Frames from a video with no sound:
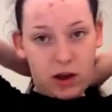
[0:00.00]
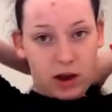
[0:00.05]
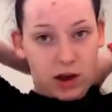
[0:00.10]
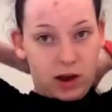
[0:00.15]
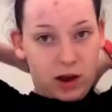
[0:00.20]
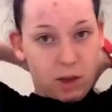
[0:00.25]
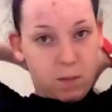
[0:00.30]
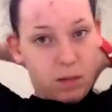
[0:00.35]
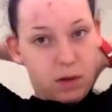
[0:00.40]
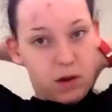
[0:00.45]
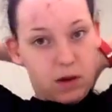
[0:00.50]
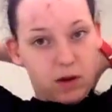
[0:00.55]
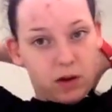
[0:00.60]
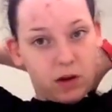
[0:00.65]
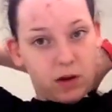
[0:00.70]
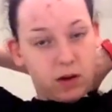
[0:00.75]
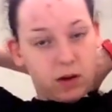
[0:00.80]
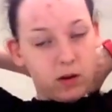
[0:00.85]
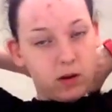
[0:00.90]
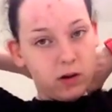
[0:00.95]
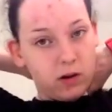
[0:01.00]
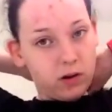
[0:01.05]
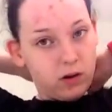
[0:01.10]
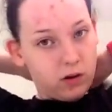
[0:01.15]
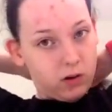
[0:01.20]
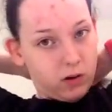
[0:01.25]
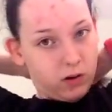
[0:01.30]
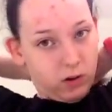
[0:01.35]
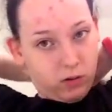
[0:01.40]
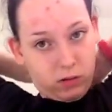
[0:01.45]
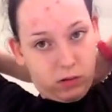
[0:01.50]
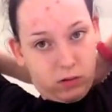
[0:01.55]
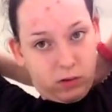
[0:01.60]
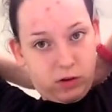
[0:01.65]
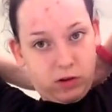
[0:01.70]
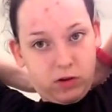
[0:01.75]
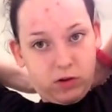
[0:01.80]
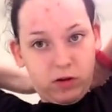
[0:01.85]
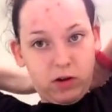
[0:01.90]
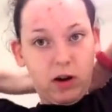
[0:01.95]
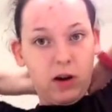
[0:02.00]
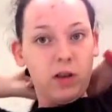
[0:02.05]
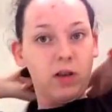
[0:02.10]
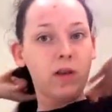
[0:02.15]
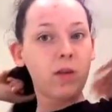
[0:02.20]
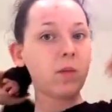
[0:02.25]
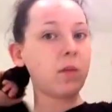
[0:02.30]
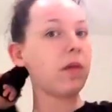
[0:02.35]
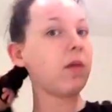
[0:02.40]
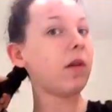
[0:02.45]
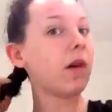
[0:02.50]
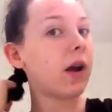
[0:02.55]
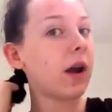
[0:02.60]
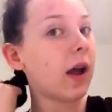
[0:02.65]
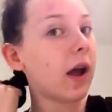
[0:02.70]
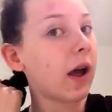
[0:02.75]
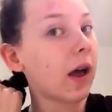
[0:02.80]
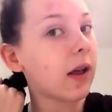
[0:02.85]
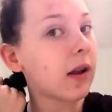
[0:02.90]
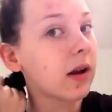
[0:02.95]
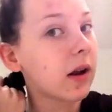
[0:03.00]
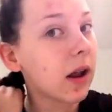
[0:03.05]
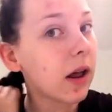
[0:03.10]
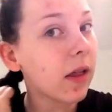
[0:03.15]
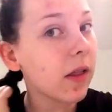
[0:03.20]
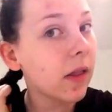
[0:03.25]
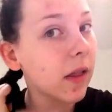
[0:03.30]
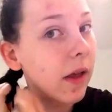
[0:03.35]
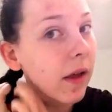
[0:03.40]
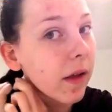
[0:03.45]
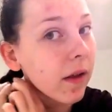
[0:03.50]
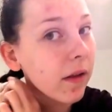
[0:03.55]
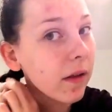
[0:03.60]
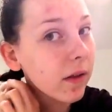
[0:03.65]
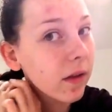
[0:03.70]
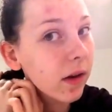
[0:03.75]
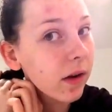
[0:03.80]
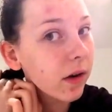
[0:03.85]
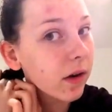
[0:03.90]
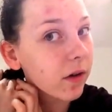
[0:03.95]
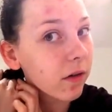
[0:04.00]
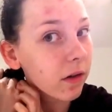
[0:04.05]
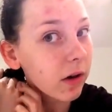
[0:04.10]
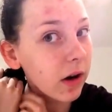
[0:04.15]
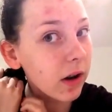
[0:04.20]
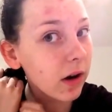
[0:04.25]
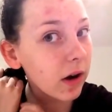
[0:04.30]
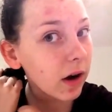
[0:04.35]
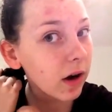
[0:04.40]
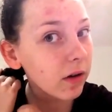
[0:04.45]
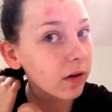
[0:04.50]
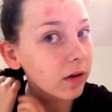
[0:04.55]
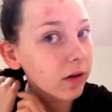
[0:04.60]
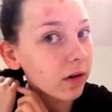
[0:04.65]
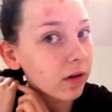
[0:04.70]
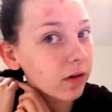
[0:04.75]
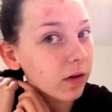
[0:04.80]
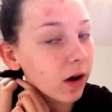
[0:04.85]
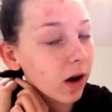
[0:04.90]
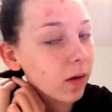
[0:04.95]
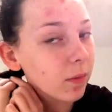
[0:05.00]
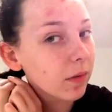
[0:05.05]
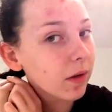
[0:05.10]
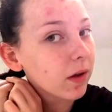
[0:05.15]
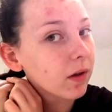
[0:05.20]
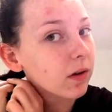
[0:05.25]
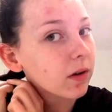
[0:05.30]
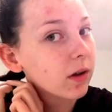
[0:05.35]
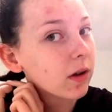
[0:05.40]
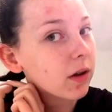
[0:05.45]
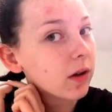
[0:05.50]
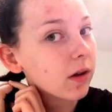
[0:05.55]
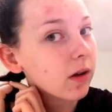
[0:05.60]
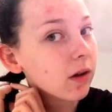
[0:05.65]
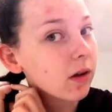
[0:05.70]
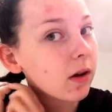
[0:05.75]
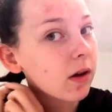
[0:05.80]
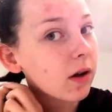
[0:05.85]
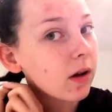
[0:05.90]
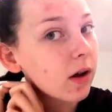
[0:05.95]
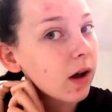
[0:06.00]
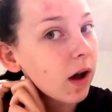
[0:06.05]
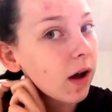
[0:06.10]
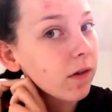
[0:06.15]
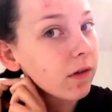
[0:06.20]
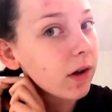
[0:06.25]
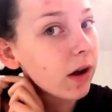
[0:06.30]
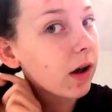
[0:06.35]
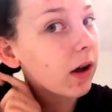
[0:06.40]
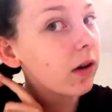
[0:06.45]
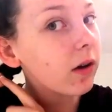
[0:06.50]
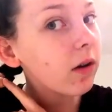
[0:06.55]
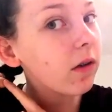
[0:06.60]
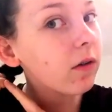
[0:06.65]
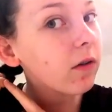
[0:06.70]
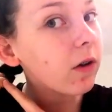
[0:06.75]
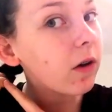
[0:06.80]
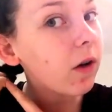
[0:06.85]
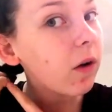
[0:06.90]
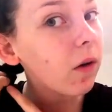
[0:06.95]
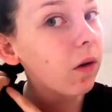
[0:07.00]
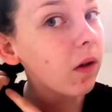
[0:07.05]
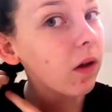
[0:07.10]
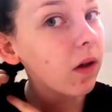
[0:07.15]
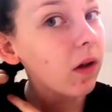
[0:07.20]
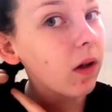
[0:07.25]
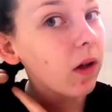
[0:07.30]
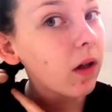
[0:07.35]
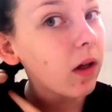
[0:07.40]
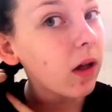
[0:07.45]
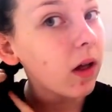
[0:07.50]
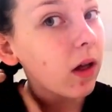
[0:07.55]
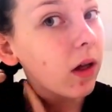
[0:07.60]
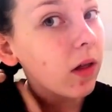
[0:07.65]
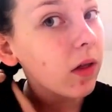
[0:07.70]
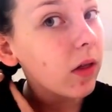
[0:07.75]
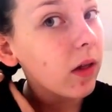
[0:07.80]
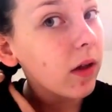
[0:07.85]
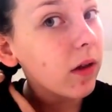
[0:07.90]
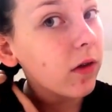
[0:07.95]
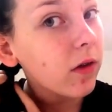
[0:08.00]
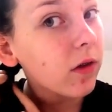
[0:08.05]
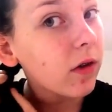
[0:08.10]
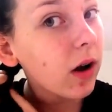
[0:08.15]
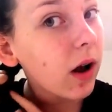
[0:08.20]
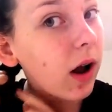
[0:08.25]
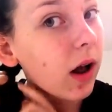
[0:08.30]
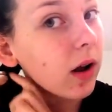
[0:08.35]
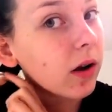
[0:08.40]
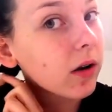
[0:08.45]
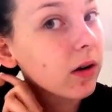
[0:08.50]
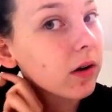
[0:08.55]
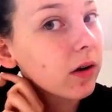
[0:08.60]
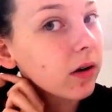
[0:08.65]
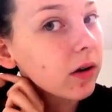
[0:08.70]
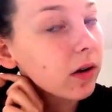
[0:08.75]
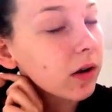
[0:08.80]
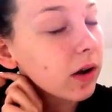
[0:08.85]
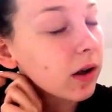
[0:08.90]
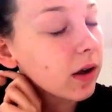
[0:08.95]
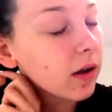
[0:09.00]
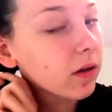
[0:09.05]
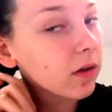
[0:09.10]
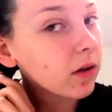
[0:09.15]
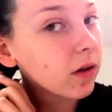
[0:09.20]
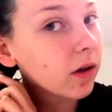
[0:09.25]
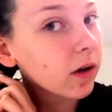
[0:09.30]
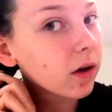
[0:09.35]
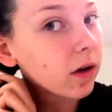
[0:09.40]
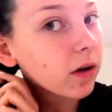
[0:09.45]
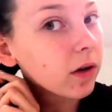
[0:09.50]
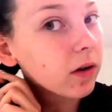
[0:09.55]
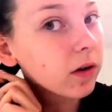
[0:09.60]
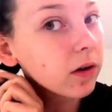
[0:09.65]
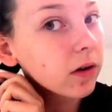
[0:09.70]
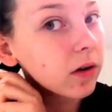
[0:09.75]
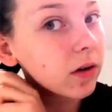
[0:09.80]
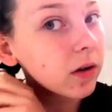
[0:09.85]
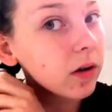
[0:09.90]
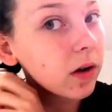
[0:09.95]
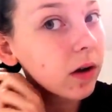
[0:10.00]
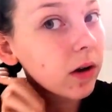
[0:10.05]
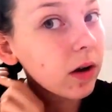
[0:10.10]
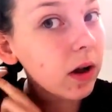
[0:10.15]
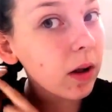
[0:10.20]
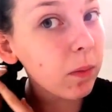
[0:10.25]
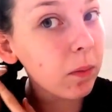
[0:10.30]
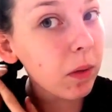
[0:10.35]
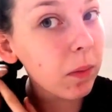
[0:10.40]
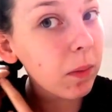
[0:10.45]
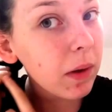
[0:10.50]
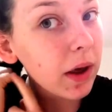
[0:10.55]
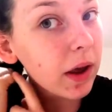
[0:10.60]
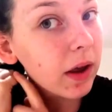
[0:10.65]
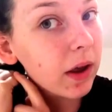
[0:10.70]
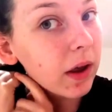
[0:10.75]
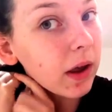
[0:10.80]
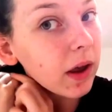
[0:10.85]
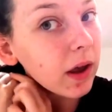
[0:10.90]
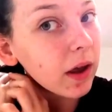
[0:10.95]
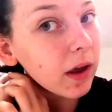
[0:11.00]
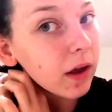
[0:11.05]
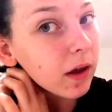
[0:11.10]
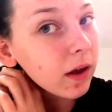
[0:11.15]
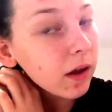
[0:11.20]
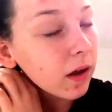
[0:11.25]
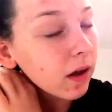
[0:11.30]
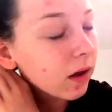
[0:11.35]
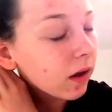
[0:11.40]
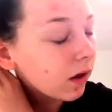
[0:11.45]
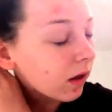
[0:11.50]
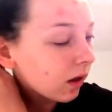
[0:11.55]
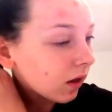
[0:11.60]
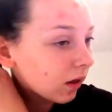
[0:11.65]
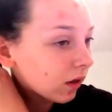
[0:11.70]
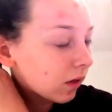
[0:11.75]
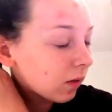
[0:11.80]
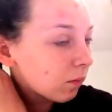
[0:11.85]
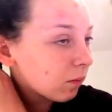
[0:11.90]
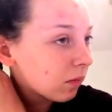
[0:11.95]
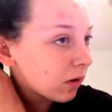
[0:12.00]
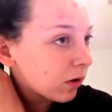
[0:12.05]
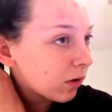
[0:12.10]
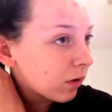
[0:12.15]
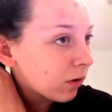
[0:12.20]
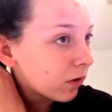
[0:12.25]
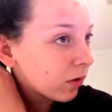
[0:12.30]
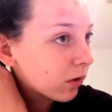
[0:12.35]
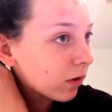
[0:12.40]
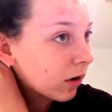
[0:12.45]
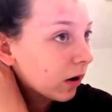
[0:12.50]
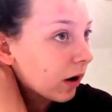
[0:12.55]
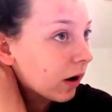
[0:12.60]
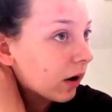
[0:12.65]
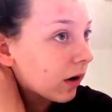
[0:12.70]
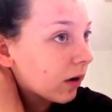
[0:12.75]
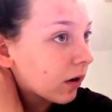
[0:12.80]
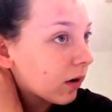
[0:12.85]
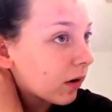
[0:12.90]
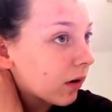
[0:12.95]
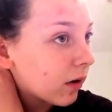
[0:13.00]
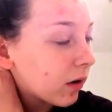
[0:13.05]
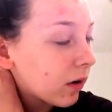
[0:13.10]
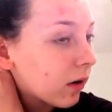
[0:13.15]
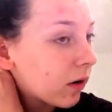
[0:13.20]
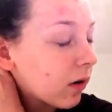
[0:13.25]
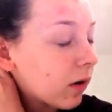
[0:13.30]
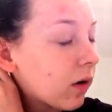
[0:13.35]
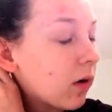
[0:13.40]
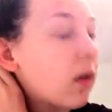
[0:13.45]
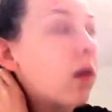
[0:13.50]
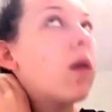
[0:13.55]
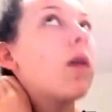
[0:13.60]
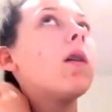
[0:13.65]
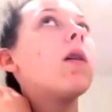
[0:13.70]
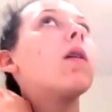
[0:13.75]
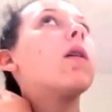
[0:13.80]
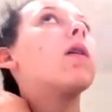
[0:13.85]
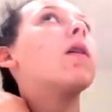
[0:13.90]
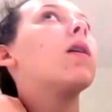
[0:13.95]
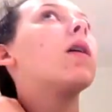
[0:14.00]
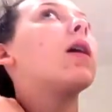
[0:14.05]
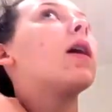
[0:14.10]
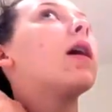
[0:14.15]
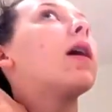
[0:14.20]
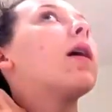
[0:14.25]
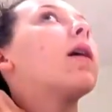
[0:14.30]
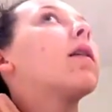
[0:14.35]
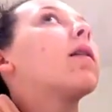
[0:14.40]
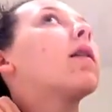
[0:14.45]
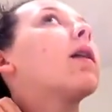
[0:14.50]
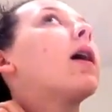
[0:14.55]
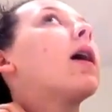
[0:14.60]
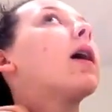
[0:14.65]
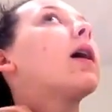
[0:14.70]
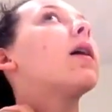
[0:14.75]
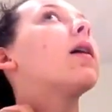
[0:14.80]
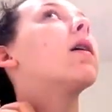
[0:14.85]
I put all the strands in my right hand like this. I don't really know how to describe that to you. I've kind of got this strand, it's hooked in my pinky. The middle strand is like,